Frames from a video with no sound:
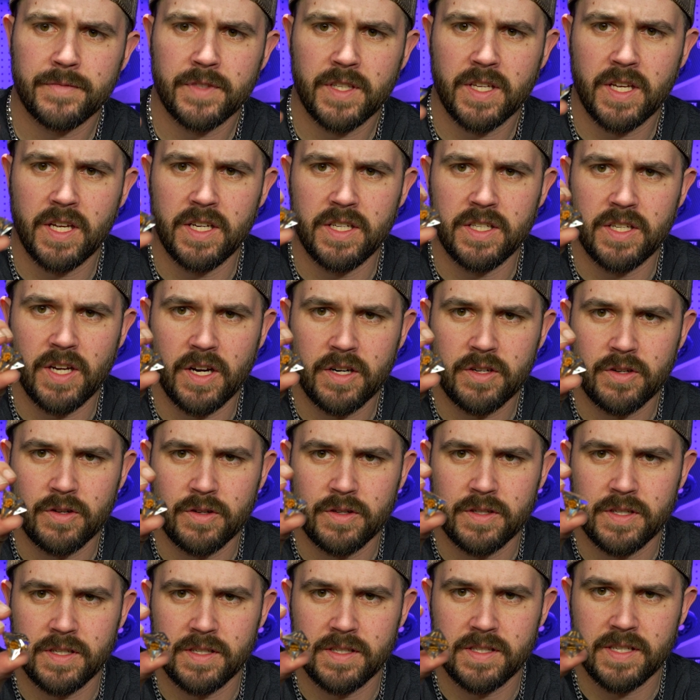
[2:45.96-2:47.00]

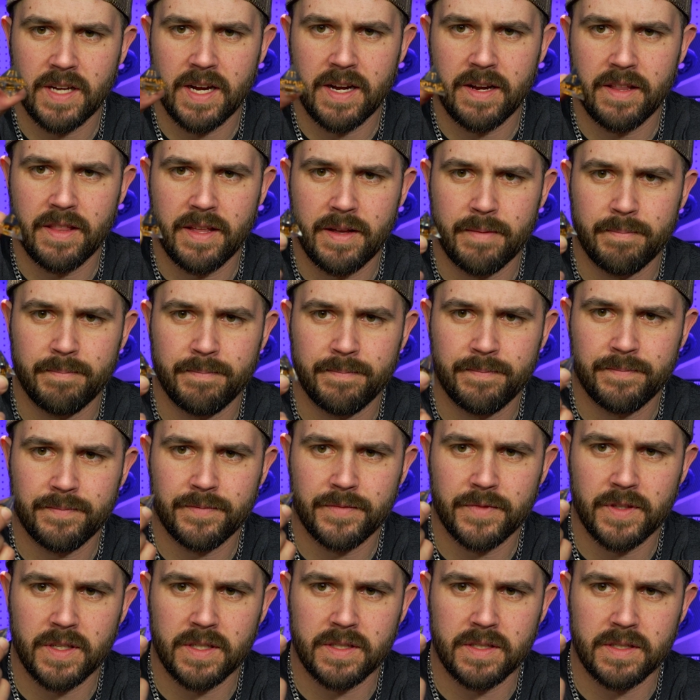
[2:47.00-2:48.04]
conductors inside of them.
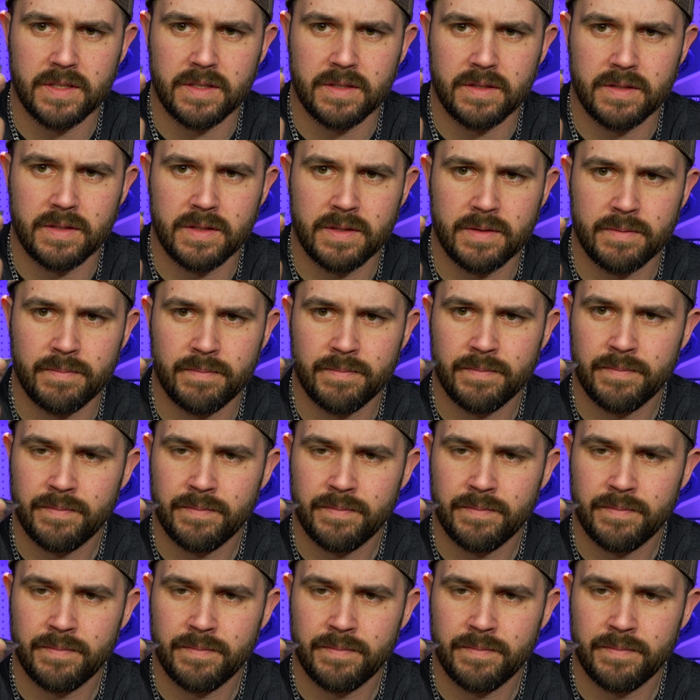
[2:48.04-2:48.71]
This is